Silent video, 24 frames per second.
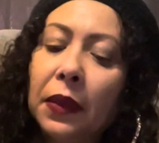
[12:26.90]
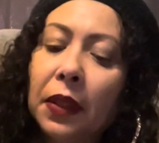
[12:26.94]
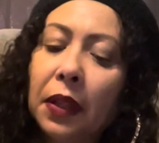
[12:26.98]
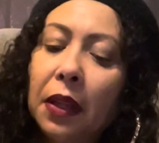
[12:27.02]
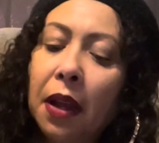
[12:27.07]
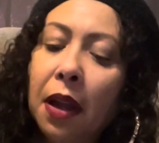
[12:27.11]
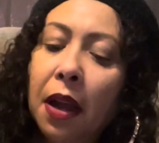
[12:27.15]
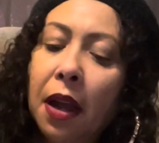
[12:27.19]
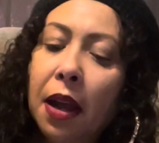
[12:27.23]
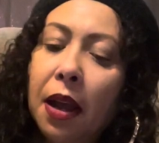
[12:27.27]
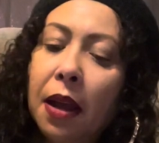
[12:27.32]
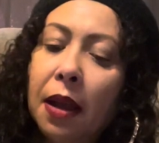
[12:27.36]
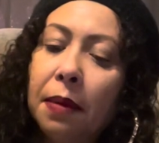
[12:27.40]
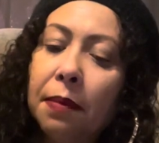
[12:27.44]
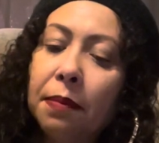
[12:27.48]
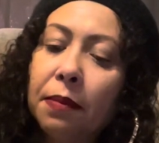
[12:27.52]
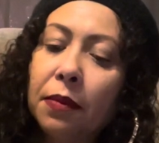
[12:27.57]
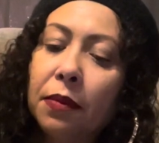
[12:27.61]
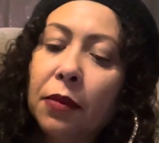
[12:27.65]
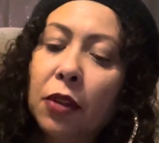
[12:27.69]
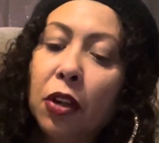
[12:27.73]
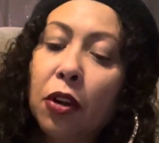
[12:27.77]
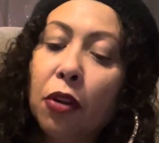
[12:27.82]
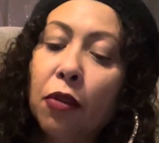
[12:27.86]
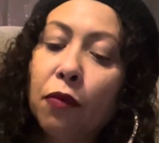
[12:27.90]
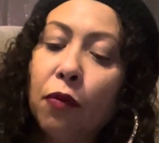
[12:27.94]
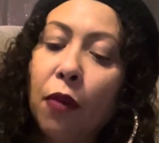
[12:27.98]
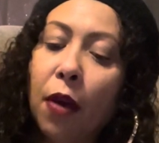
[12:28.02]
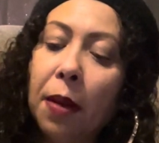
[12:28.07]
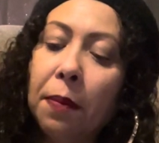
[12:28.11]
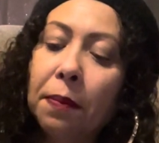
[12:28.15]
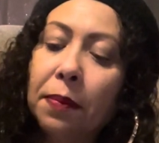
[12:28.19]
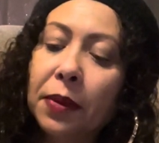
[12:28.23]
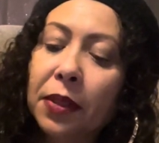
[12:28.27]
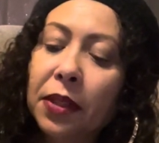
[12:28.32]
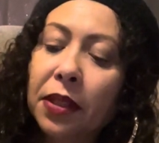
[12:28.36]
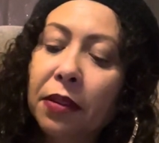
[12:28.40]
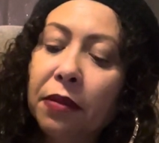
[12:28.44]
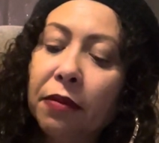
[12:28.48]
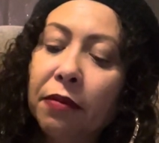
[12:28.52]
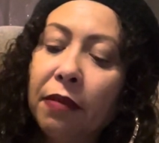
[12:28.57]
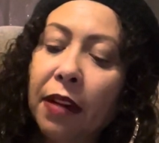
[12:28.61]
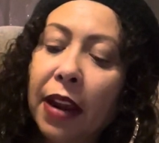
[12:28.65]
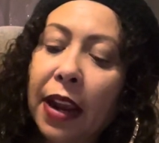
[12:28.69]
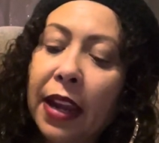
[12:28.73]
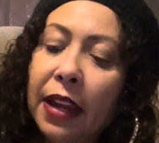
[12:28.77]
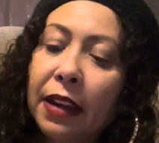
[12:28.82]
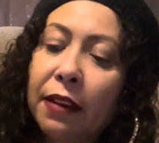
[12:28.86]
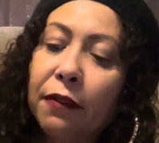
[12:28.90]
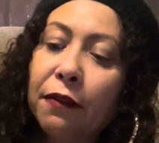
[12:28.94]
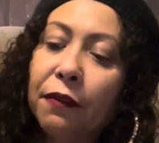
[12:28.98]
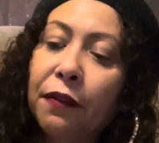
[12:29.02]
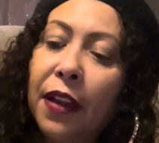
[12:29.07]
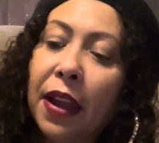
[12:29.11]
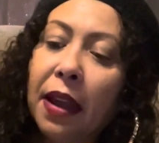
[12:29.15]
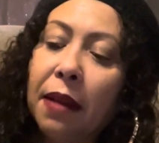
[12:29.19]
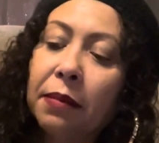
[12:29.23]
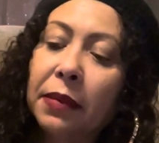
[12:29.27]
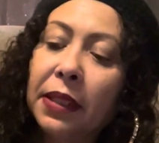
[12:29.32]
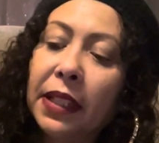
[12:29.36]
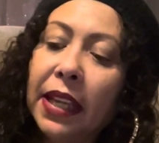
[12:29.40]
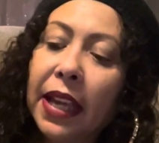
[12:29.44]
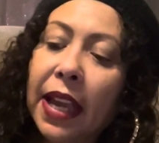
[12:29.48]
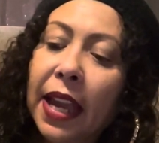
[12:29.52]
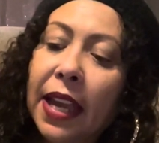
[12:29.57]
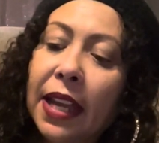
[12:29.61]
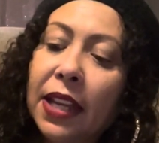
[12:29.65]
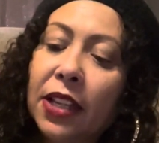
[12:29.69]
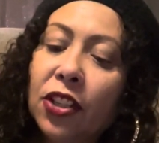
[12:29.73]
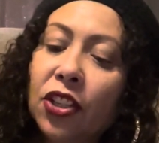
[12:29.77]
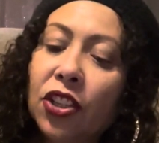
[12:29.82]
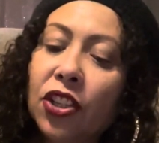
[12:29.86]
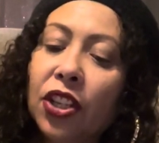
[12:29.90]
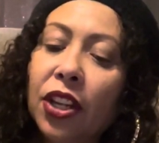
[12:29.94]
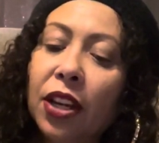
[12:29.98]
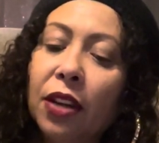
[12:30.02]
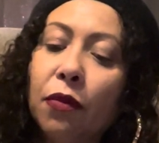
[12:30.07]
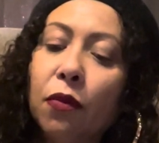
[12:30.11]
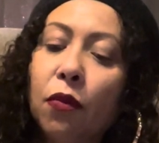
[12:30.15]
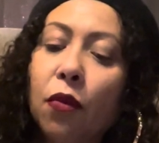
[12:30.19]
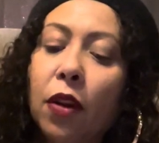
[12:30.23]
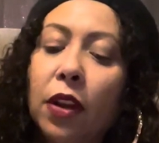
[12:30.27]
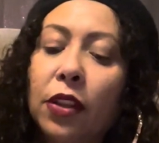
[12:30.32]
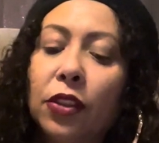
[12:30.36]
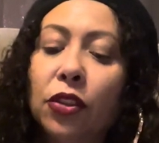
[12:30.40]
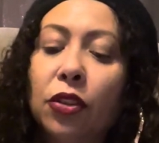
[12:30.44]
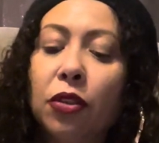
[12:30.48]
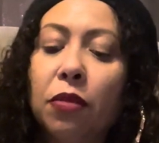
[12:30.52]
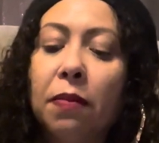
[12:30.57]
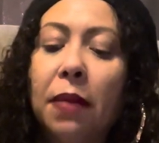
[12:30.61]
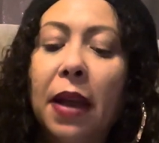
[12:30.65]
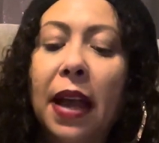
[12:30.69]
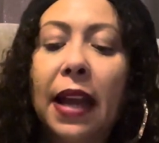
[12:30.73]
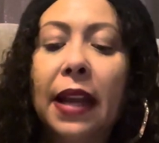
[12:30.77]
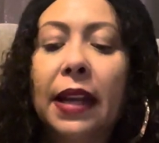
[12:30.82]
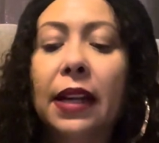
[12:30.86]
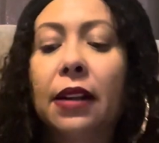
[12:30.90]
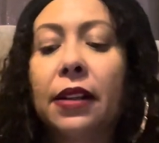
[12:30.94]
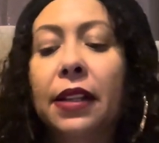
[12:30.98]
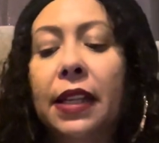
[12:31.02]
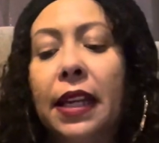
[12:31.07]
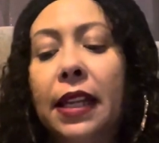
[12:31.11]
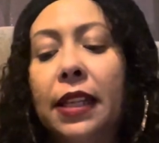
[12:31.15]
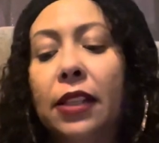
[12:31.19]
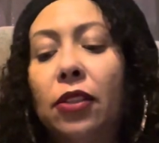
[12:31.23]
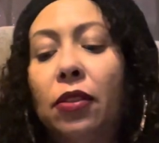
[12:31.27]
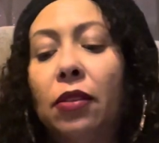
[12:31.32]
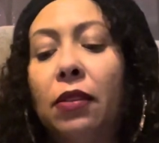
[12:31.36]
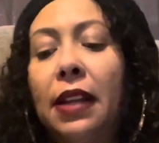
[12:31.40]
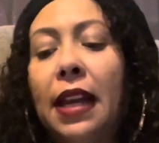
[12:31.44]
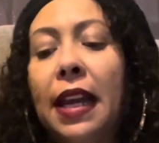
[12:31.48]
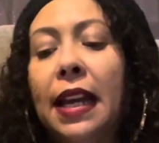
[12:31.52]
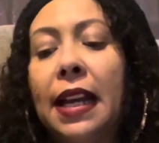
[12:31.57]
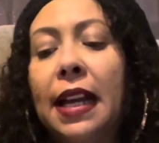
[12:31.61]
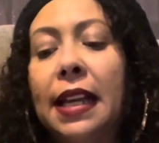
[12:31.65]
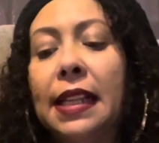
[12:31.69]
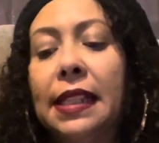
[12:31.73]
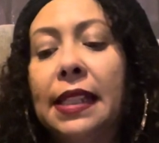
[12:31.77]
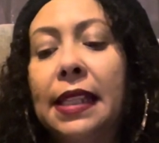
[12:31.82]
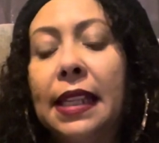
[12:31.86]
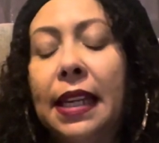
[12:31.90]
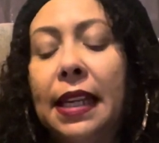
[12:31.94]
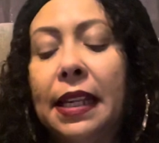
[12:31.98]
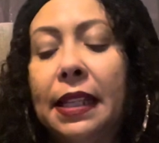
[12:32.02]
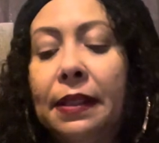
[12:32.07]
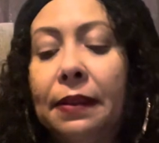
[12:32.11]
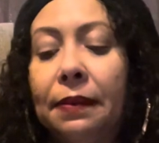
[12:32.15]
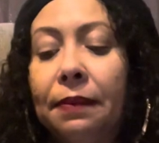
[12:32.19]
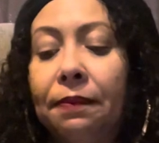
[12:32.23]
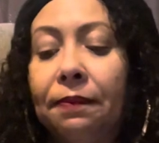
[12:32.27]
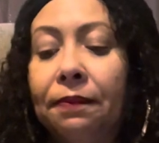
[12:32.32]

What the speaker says: corrupt, right? Family ain't shit, wants you back. Okay, so like I said,